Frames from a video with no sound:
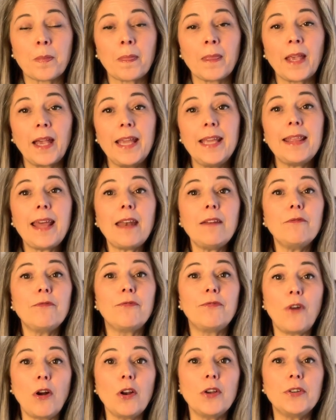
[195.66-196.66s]
He then
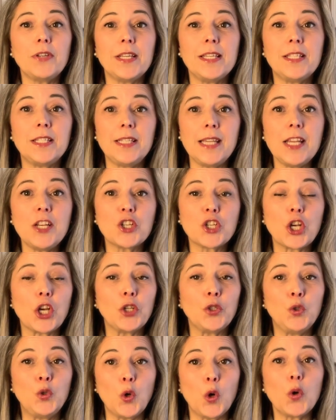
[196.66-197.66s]
followed his teacher
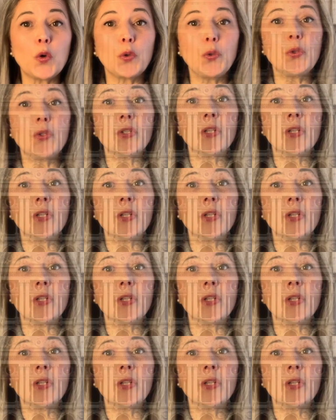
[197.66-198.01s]
Dorus